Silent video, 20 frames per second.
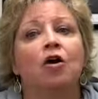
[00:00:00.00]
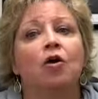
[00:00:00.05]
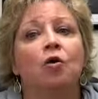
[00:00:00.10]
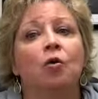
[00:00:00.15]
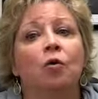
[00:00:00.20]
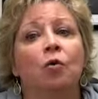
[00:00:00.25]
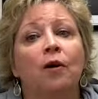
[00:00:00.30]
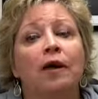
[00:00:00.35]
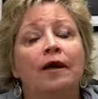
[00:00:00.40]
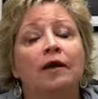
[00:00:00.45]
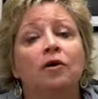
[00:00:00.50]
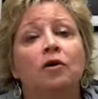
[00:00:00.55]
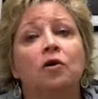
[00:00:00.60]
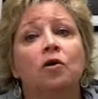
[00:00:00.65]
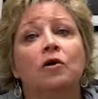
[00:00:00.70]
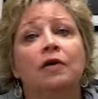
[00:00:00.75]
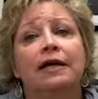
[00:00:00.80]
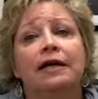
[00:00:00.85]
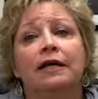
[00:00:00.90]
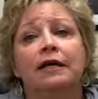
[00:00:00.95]

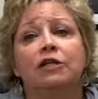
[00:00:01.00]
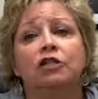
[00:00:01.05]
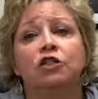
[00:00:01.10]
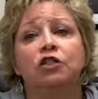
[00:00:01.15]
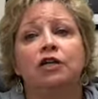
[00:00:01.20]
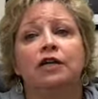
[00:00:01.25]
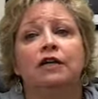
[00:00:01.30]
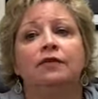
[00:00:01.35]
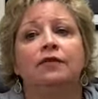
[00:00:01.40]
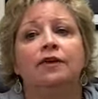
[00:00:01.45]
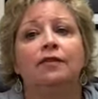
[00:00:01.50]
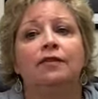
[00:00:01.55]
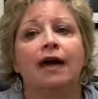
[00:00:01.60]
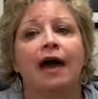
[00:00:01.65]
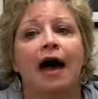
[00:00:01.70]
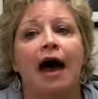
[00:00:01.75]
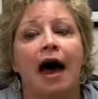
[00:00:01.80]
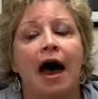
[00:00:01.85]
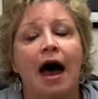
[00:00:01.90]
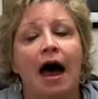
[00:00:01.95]
Critical in achieving the
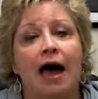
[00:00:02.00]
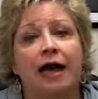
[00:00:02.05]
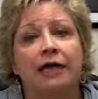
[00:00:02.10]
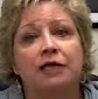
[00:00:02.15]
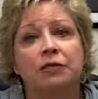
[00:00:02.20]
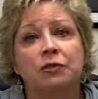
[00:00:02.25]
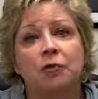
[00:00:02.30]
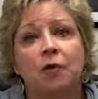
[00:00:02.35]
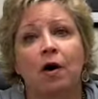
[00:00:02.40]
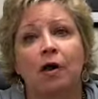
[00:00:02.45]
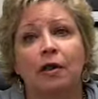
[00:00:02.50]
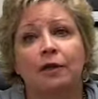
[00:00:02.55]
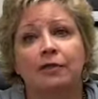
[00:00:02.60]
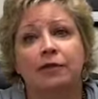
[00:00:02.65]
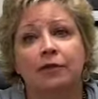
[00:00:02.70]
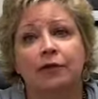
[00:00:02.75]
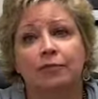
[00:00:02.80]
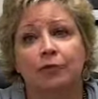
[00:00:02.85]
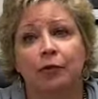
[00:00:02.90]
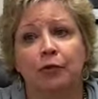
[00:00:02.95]
highest
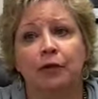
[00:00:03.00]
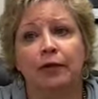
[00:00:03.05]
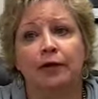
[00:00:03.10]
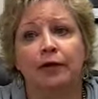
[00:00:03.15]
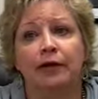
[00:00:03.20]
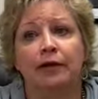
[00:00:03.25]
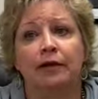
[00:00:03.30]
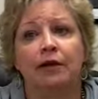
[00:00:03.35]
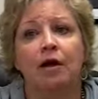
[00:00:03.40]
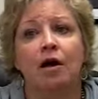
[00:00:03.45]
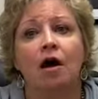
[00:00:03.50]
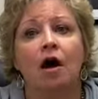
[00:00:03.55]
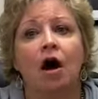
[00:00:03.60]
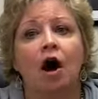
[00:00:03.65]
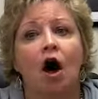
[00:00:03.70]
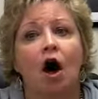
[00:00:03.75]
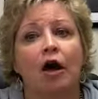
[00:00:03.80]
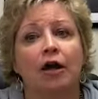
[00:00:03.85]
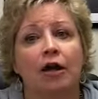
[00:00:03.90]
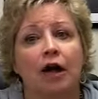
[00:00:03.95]
quality of printing
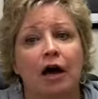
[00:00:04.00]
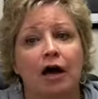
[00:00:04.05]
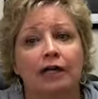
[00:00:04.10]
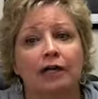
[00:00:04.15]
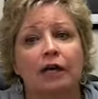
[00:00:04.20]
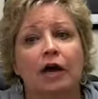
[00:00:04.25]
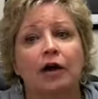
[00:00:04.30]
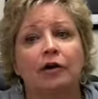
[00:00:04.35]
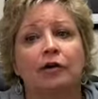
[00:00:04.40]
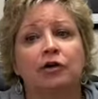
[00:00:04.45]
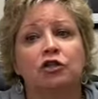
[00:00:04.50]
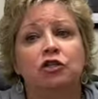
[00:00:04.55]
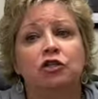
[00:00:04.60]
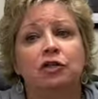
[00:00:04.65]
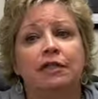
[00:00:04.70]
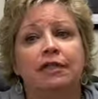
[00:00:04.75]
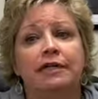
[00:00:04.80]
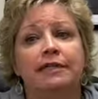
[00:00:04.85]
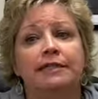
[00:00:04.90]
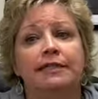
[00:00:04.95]
on uncoated
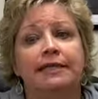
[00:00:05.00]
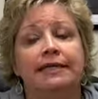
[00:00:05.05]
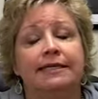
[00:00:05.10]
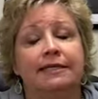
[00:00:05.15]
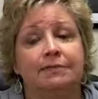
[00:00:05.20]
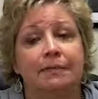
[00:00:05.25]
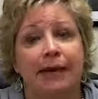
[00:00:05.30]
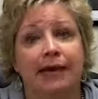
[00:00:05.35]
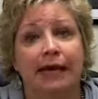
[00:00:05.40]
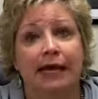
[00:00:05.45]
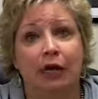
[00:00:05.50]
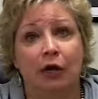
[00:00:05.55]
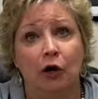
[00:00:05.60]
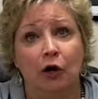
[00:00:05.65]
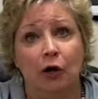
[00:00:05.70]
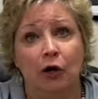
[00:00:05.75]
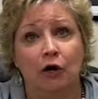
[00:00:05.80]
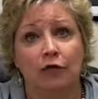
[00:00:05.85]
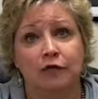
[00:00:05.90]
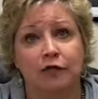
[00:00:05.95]
sheets is making
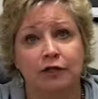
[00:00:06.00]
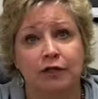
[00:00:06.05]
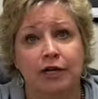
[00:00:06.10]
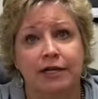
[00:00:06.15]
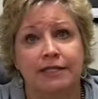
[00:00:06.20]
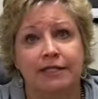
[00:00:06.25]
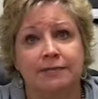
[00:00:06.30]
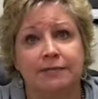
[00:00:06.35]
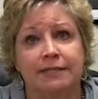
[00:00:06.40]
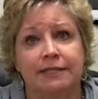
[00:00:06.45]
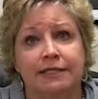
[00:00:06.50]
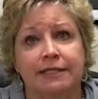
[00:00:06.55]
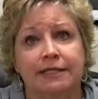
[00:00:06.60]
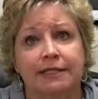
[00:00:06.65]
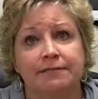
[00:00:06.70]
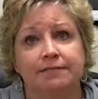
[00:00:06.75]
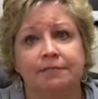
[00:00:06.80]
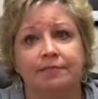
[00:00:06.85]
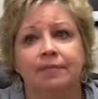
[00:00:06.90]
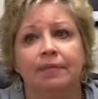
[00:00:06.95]
curve
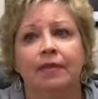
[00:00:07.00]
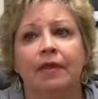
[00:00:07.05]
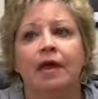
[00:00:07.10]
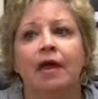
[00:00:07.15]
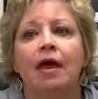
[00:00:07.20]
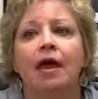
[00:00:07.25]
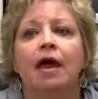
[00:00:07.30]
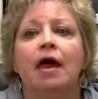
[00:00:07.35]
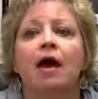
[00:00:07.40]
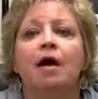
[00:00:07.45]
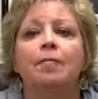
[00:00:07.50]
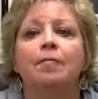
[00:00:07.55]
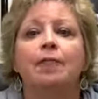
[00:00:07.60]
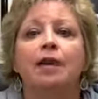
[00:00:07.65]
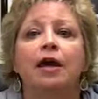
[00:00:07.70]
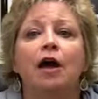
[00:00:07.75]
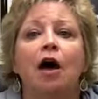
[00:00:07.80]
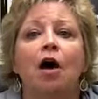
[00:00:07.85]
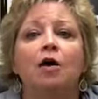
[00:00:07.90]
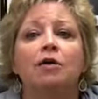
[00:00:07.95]
adjustments.
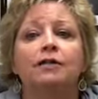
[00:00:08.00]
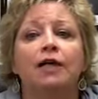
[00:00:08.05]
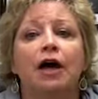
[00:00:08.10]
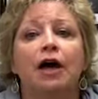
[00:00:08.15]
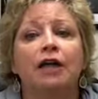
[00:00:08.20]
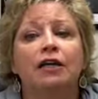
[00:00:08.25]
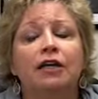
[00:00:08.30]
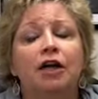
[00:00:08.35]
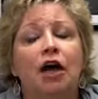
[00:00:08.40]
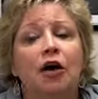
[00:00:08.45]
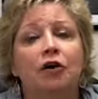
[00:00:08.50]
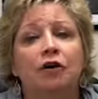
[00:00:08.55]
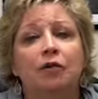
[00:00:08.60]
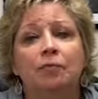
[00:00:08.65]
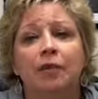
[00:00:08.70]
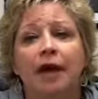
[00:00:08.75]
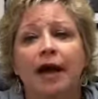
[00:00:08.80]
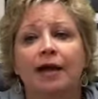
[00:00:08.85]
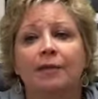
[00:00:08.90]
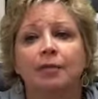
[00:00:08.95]
Because uncoated
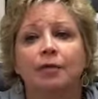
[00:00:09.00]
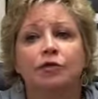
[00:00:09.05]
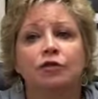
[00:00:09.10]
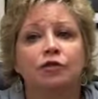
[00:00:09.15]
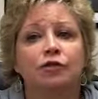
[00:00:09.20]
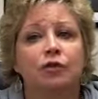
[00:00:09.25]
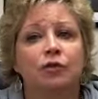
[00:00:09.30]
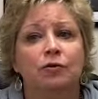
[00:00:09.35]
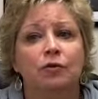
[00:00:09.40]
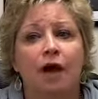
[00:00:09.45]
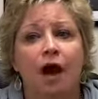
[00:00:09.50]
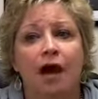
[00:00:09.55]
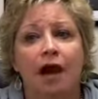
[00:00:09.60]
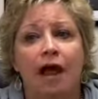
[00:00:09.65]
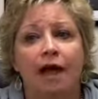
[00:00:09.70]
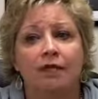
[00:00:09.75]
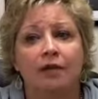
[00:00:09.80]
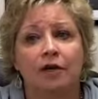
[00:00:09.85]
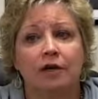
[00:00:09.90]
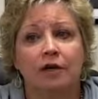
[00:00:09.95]
papers do not
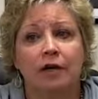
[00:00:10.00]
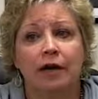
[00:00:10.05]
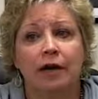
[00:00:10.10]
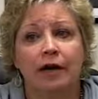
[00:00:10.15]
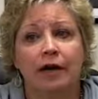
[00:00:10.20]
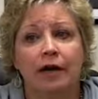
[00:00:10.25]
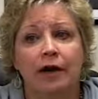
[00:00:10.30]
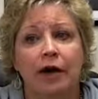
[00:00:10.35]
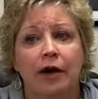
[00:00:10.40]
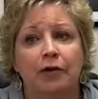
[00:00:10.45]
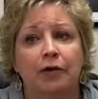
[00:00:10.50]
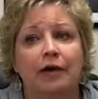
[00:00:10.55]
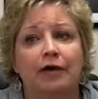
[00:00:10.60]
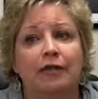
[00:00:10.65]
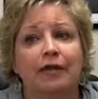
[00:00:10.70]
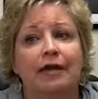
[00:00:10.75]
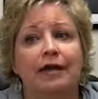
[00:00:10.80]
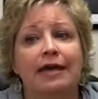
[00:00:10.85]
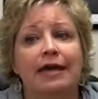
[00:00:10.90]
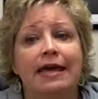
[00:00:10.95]
have a clay coating,
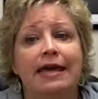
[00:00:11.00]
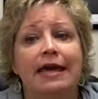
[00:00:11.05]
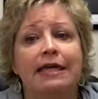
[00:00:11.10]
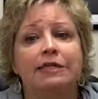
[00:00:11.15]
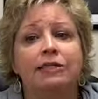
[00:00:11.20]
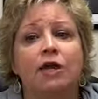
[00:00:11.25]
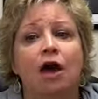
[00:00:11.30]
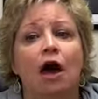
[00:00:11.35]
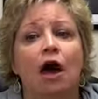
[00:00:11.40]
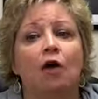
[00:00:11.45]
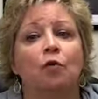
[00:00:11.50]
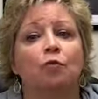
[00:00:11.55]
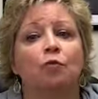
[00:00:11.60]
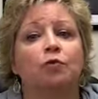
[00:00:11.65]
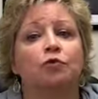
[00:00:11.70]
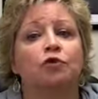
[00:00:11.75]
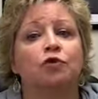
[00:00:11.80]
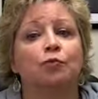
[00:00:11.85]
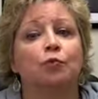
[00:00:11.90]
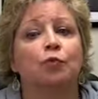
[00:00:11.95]
the ink dot will
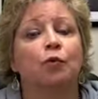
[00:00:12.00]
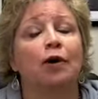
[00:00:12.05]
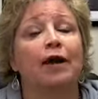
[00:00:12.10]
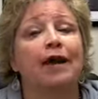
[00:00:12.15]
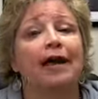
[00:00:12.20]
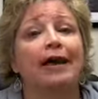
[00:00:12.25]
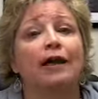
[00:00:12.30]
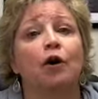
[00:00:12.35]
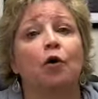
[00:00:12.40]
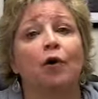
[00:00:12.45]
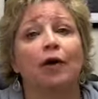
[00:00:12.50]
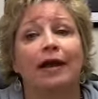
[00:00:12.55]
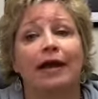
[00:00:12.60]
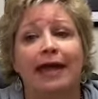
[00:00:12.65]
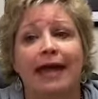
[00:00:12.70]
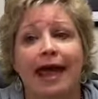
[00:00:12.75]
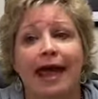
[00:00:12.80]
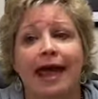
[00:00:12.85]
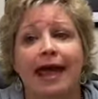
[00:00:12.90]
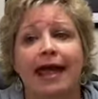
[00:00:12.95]
spread or
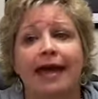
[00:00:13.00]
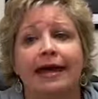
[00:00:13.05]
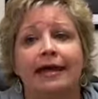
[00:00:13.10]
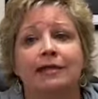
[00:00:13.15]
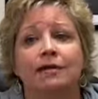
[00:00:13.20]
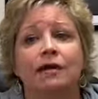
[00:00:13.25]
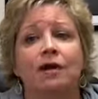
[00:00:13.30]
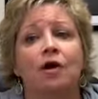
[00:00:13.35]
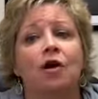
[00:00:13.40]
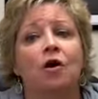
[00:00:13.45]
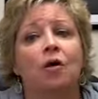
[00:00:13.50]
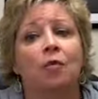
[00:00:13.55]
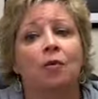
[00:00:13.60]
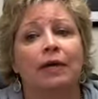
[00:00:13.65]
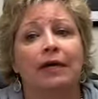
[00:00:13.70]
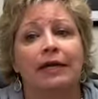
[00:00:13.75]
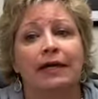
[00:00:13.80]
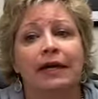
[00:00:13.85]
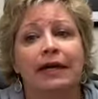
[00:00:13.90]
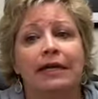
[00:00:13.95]
gain
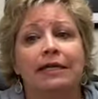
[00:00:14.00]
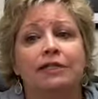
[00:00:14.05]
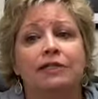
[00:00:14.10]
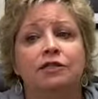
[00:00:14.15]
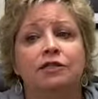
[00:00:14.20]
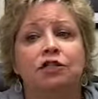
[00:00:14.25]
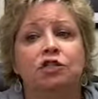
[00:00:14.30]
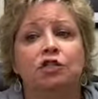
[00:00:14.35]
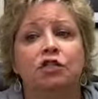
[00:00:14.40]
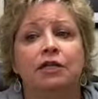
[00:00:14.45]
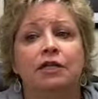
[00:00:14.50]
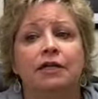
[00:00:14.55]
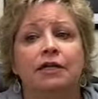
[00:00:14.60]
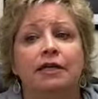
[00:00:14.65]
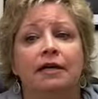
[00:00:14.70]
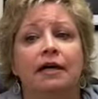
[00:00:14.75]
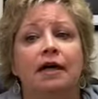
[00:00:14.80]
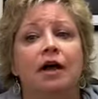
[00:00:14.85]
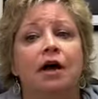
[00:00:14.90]
when it hits the sheet,